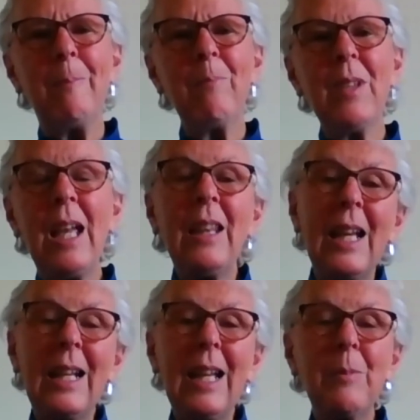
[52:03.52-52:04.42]
And
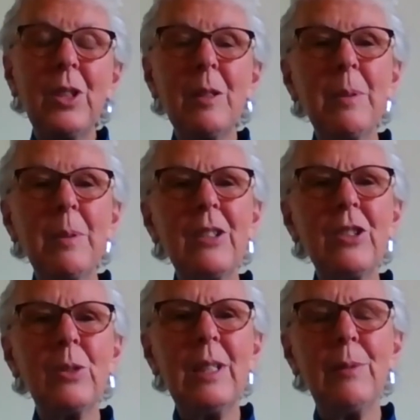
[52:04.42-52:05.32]
that happens on a
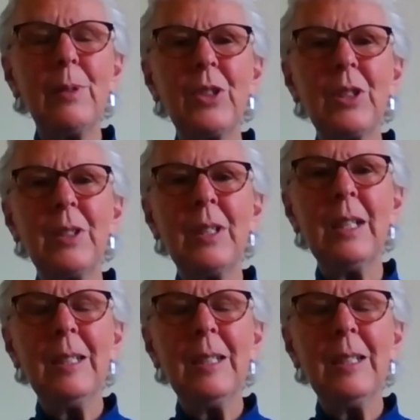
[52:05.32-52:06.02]
personal level too.